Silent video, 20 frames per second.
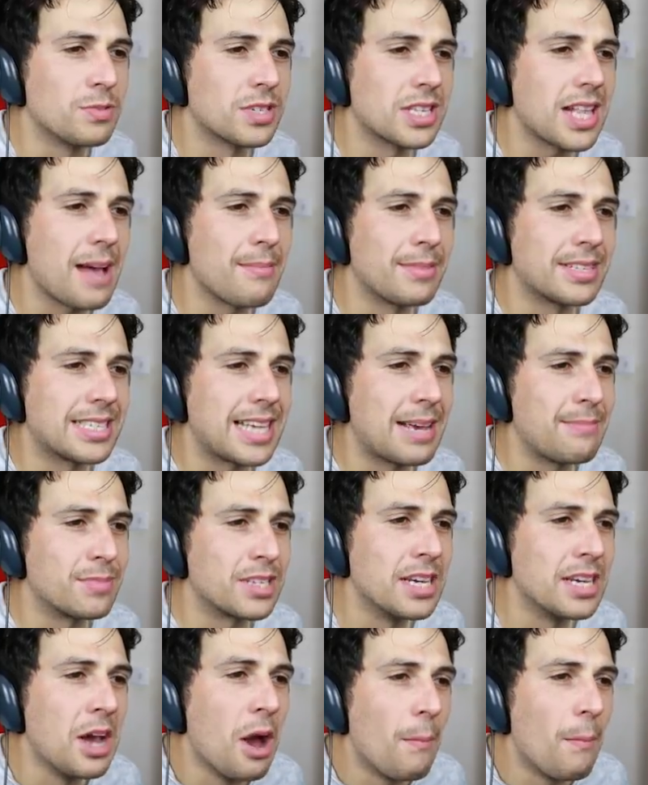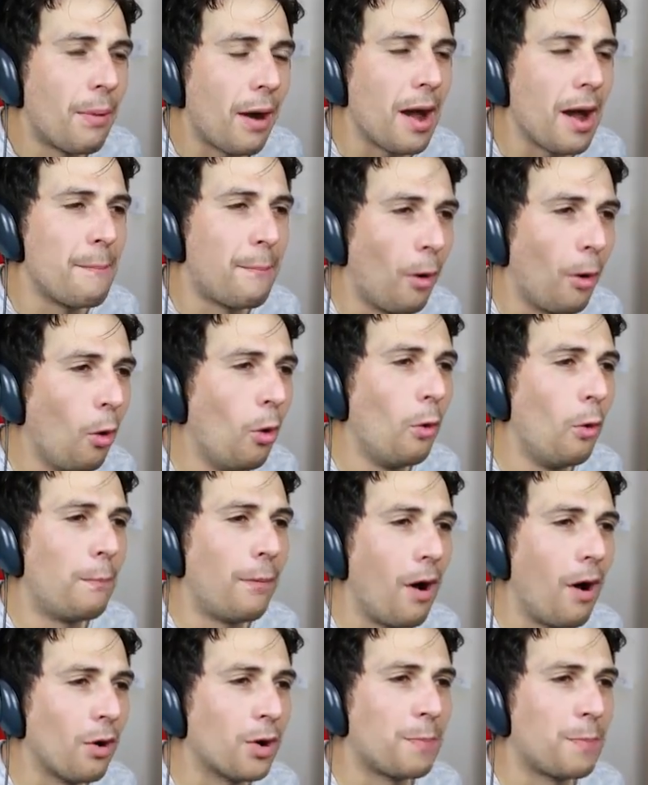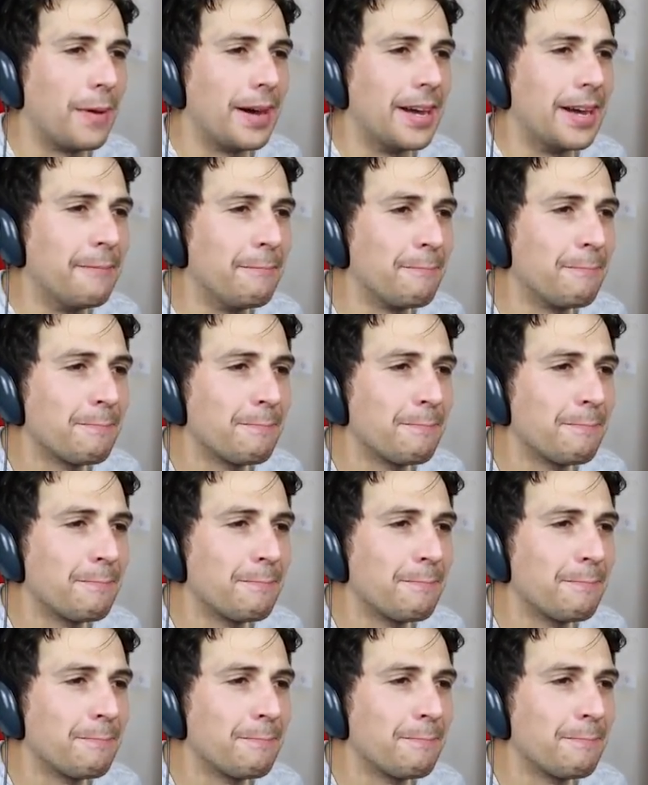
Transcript: slam attempt by Paul Pogba.